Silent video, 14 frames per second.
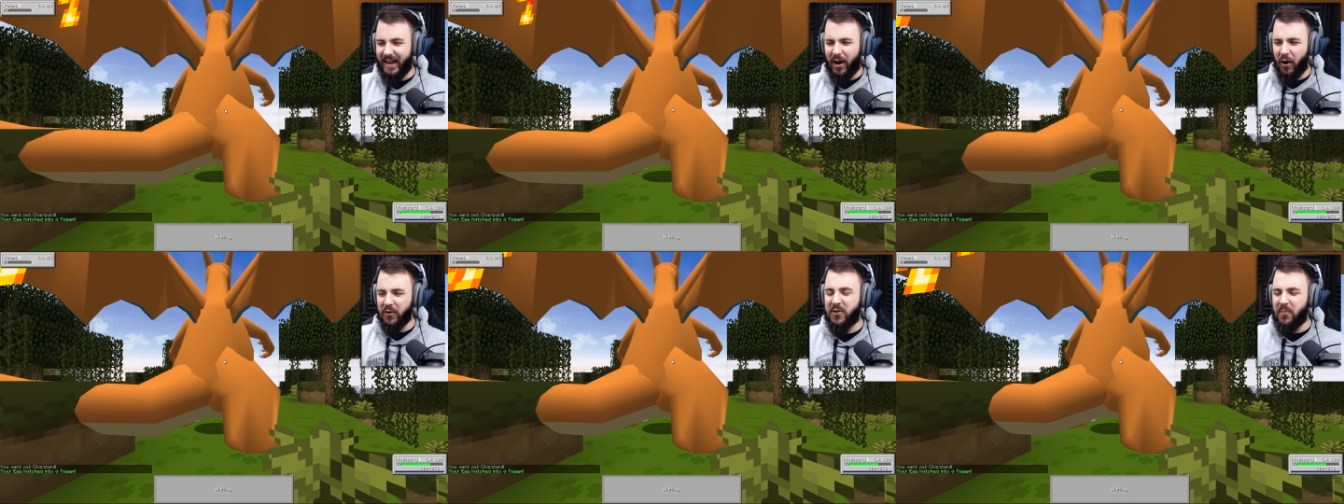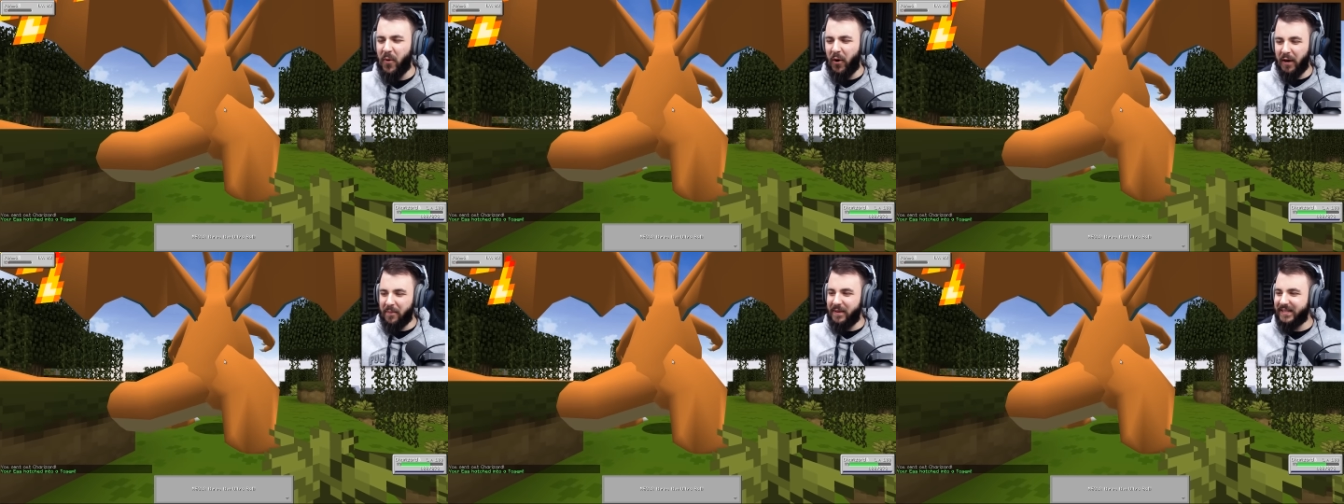Ultra
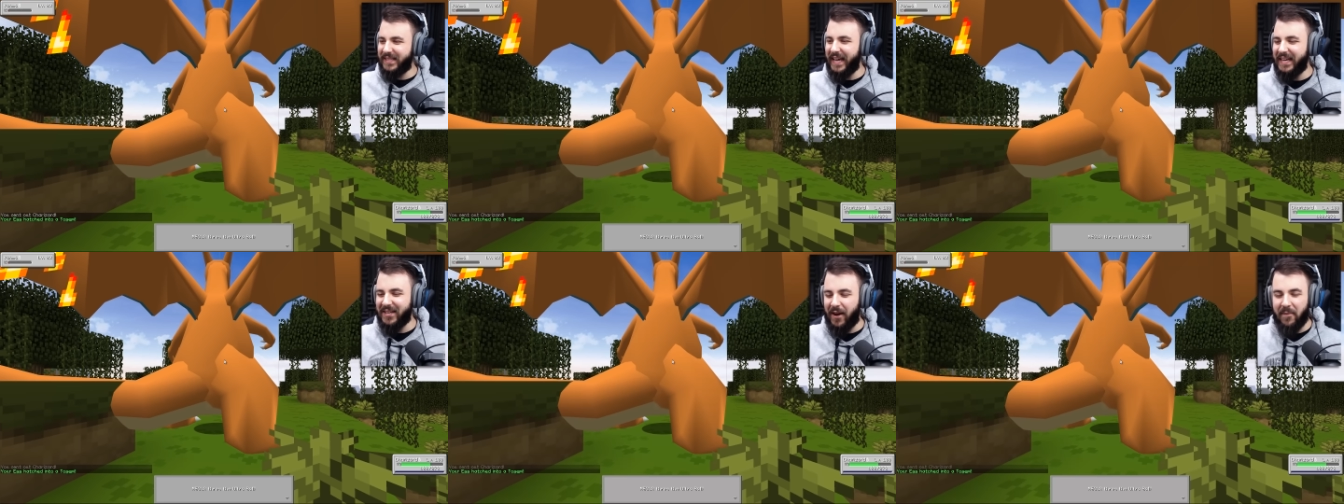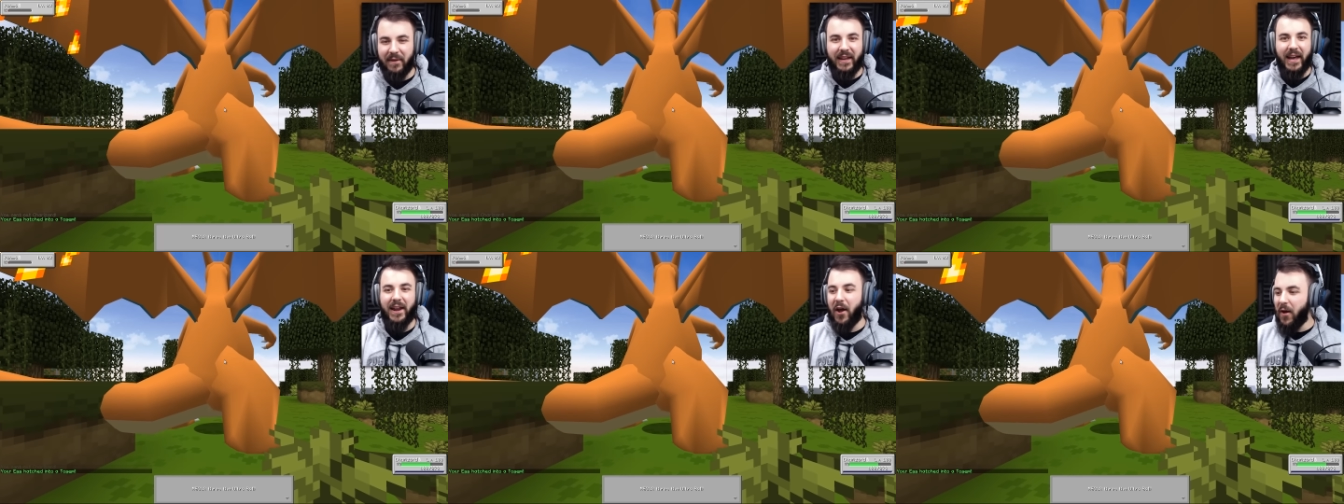ball him. It's daytime
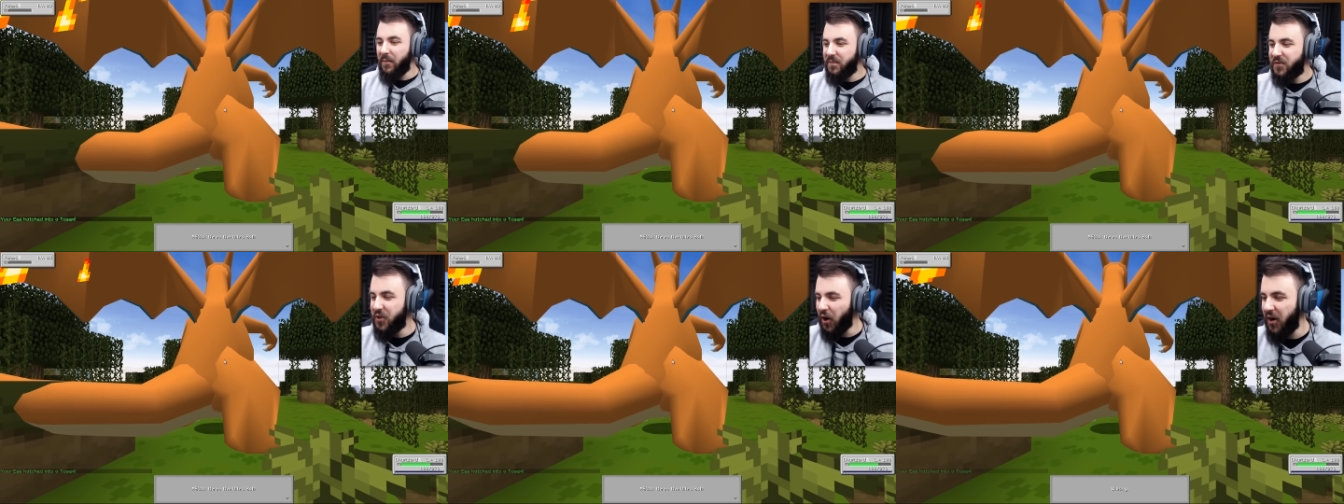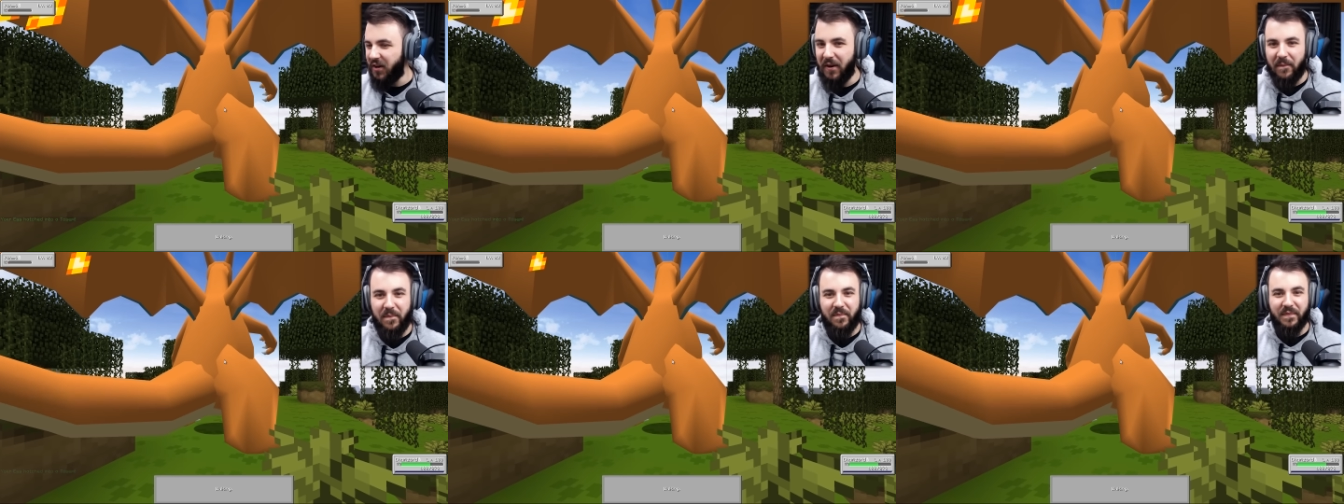again. Dude,
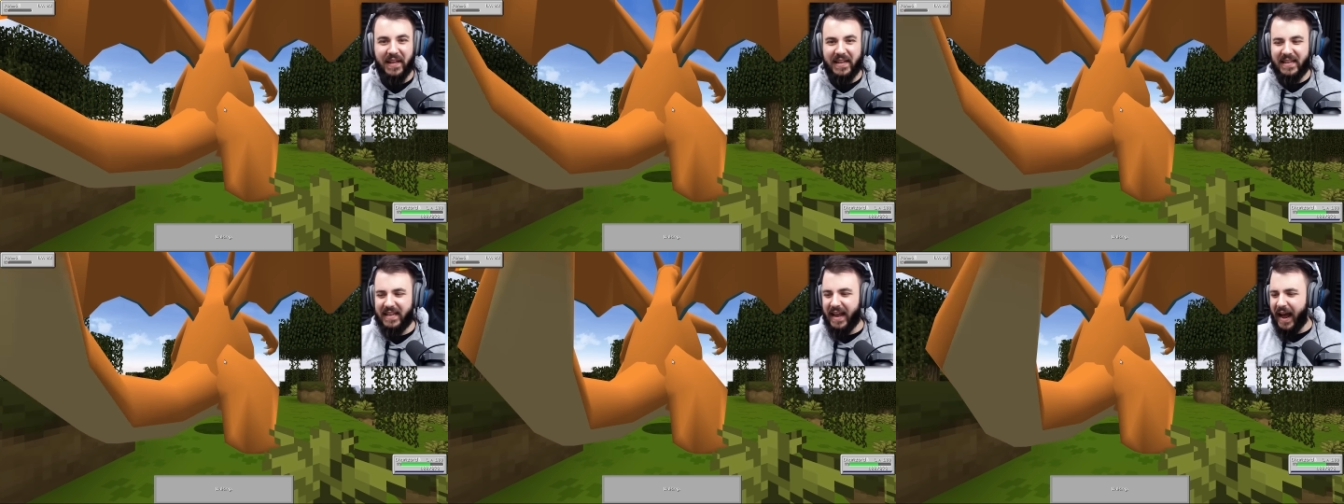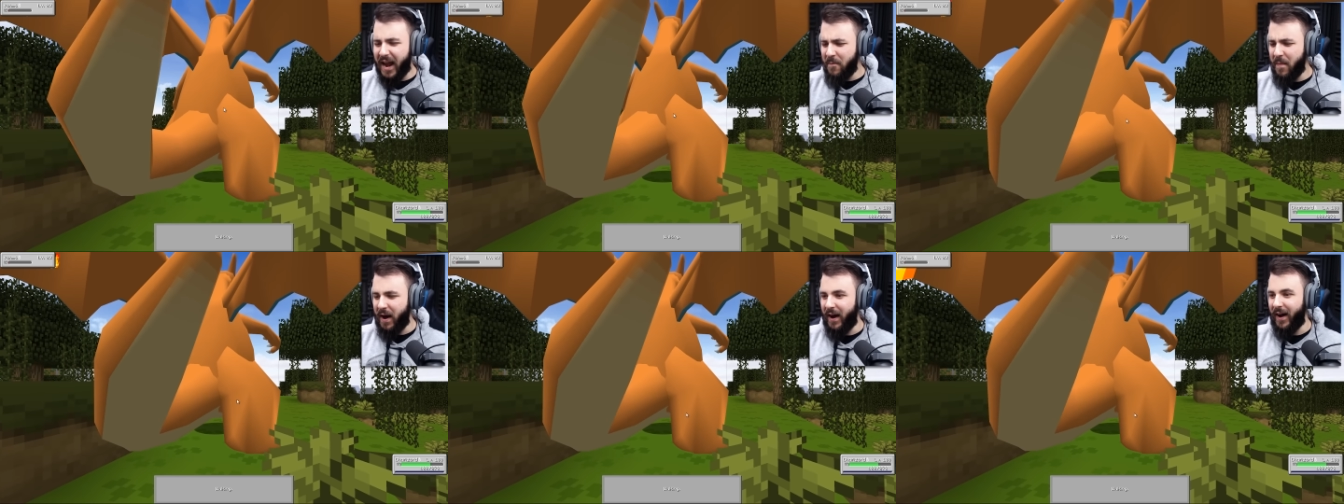
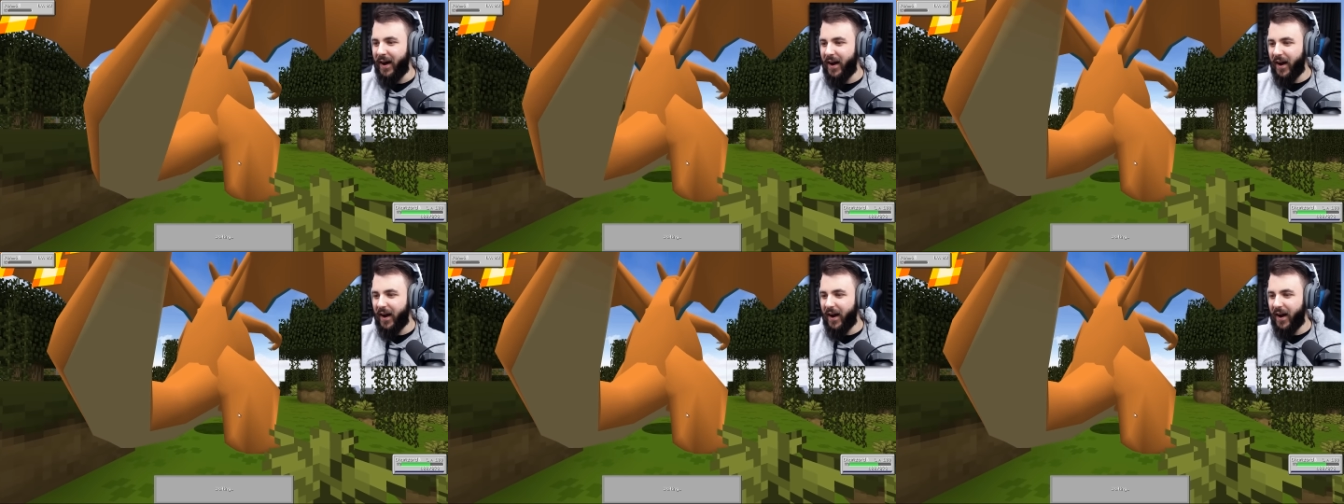Yanma.